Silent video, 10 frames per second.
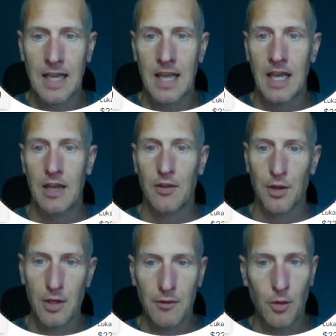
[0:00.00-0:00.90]
and
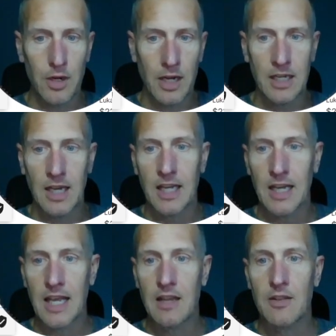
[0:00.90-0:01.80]
thirty-four ninety-nine
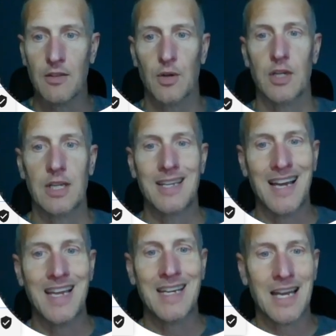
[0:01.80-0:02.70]
and
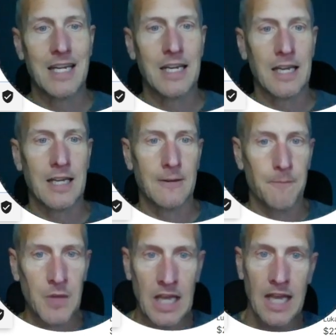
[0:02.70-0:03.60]
thirty-nine ninety-nine.
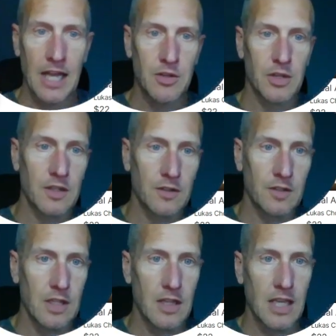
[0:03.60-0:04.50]
And you can
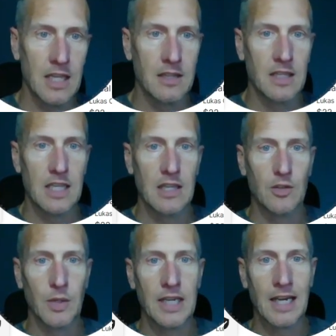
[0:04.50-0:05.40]
see that in the
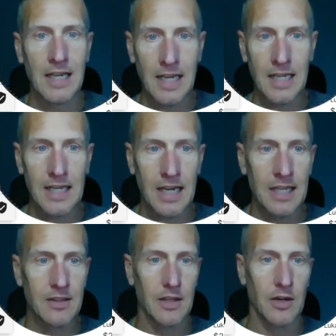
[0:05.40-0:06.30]
twenty-nine
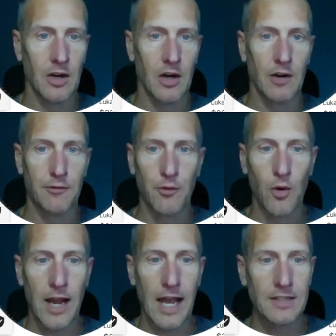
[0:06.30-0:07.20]
ninety-nine, there are
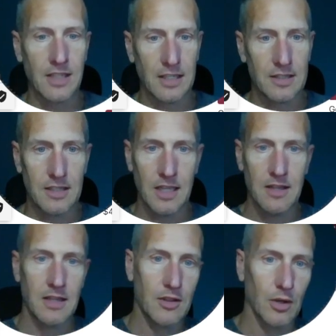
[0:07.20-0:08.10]
four assets.
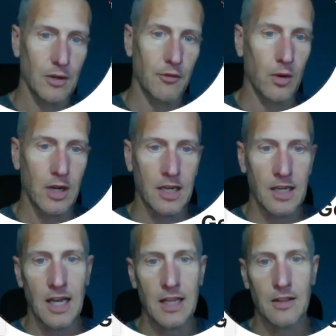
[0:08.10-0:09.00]
In the thirty-four
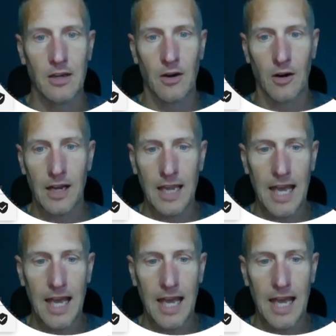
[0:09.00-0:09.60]
ninety-nine, there are eight